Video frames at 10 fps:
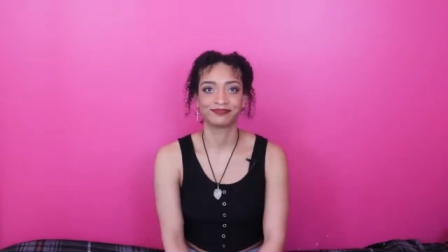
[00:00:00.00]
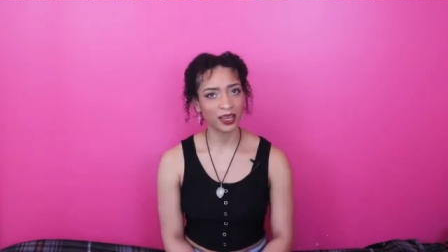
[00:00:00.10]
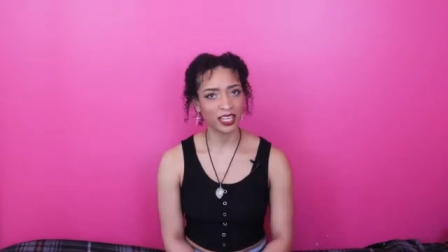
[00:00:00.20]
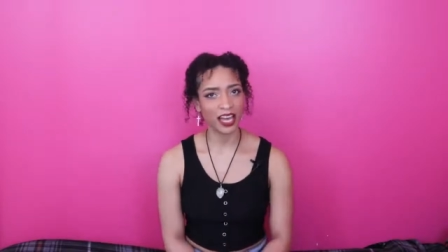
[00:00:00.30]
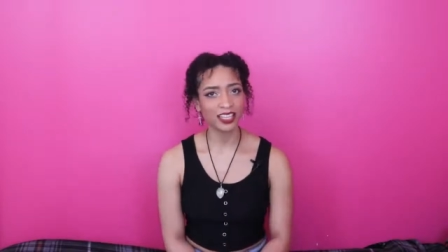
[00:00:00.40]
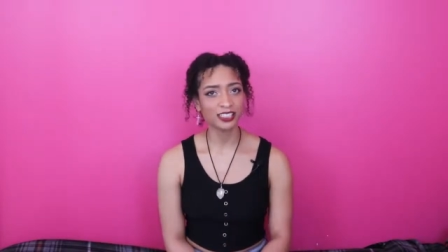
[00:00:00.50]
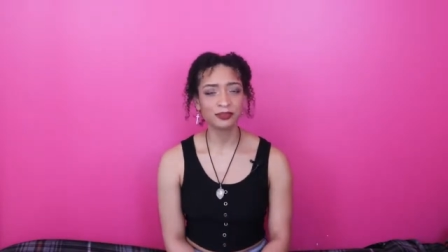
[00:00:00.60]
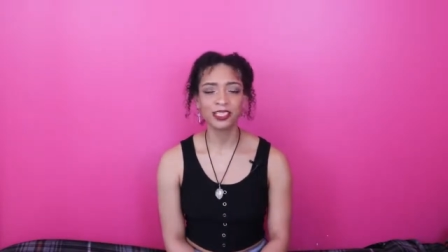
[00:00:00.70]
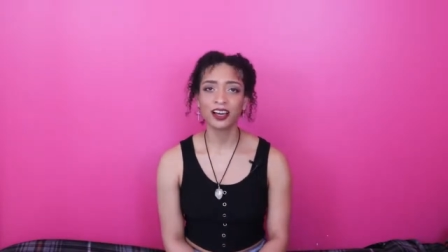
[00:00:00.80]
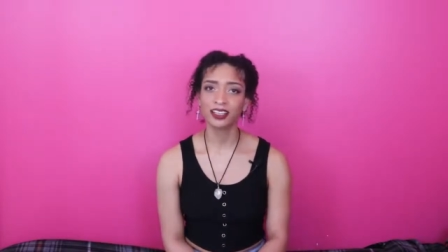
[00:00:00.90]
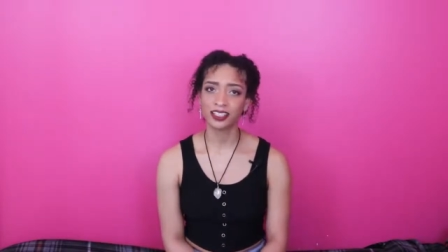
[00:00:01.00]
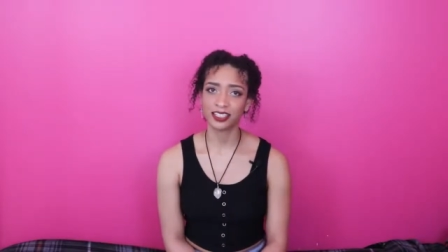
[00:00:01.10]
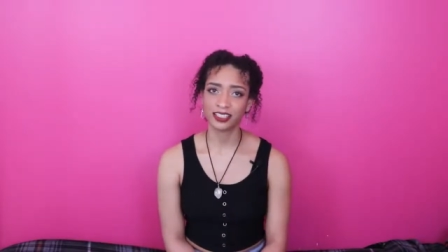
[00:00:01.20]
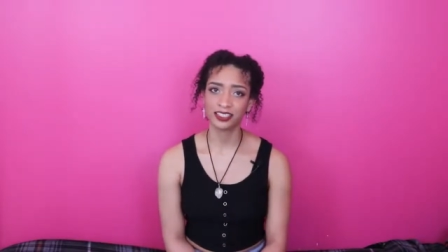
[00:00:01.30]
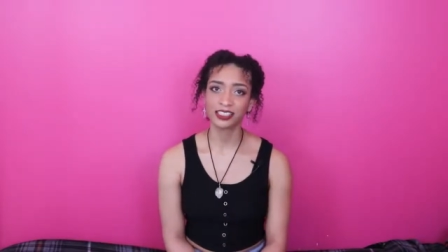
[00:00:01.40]
My last but not
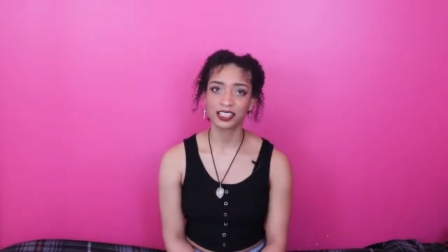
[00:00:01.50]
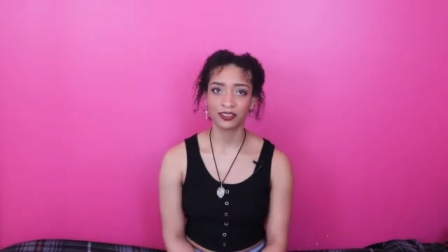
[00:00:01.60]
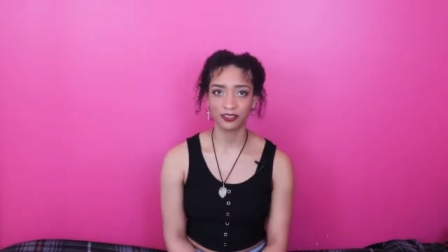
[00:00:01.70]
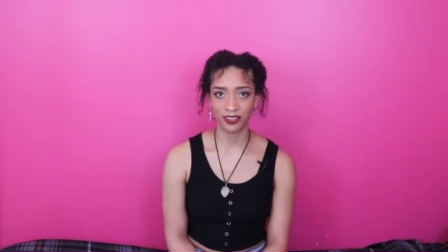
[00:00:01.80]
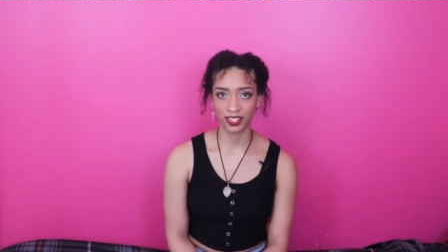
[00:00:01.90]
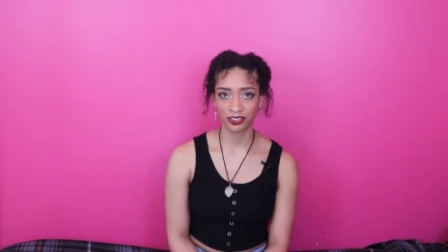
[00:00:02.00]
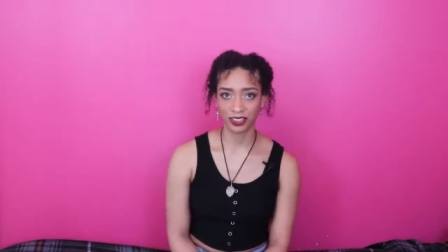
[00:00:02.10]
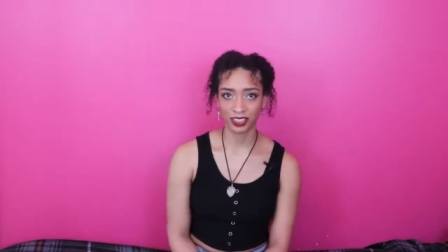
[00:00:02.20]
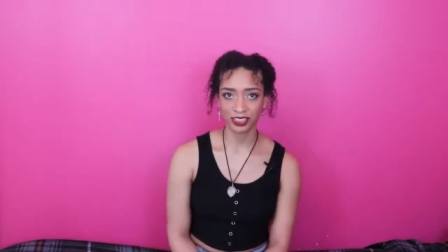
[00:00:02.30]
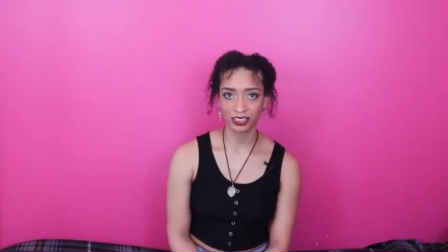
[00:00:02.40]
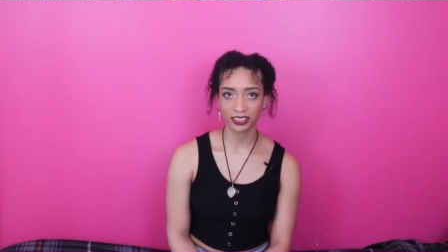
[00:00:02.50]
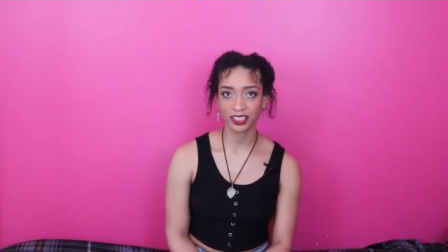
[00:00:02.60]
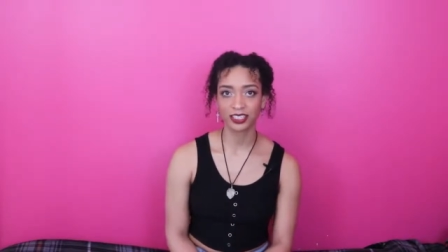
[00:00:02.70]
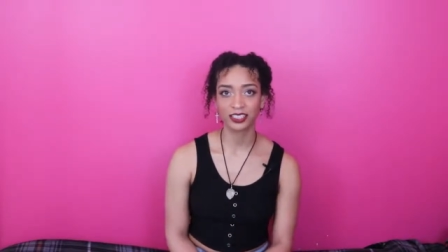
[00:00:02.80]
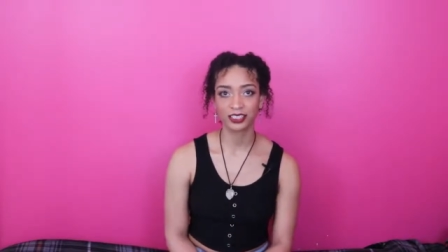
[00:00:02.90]
least favorite
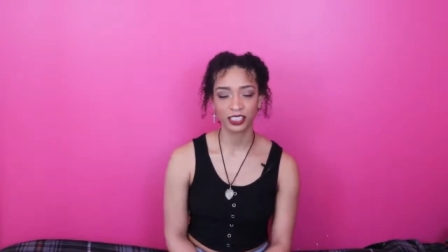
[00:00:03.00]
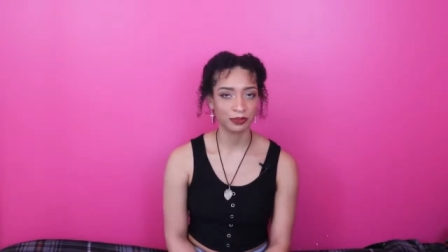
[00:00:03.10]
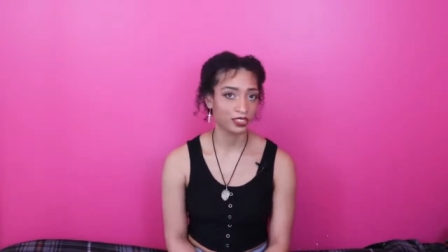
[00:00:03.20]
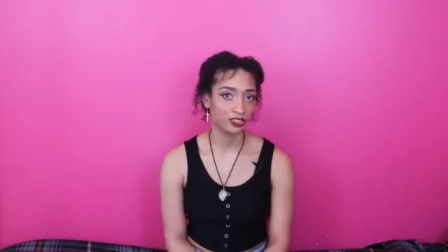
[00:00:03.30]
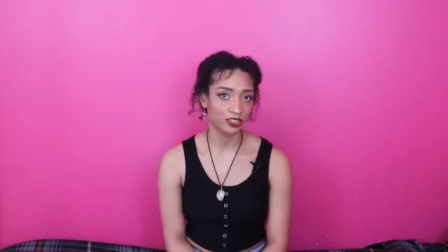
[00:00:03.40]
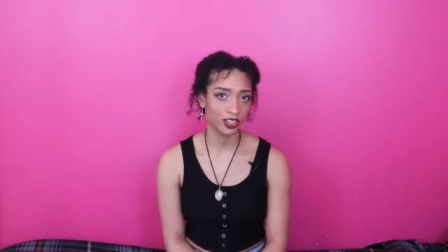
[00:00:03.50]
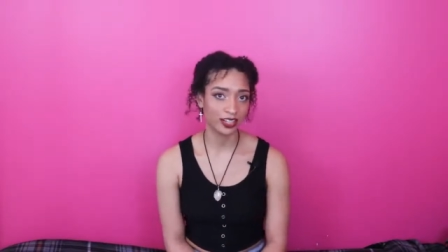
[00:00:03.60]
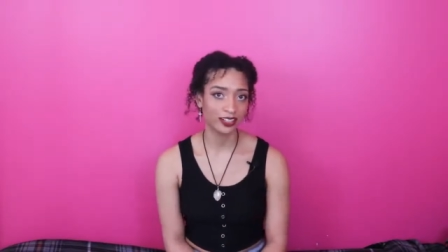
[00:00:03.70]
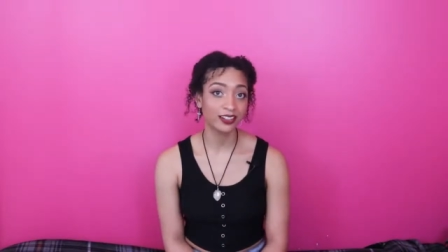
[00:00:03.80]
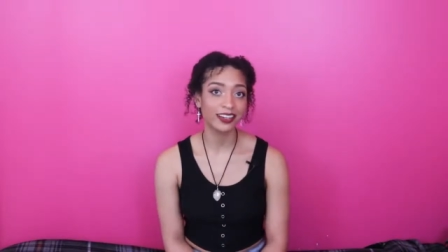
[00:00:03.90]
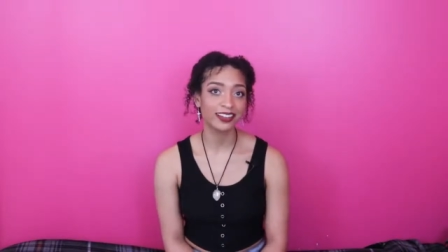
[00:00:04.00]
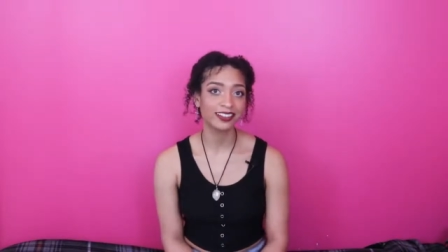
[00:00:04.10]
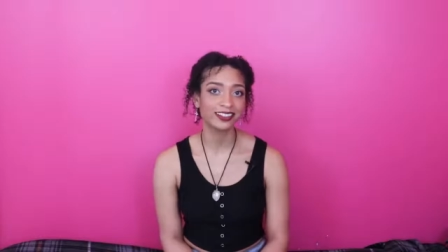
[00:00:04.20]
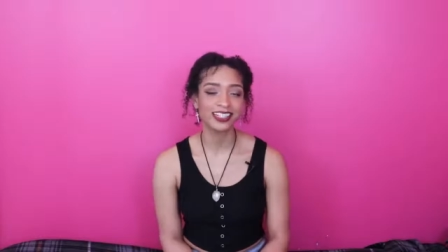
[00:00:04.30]
spiritual creator is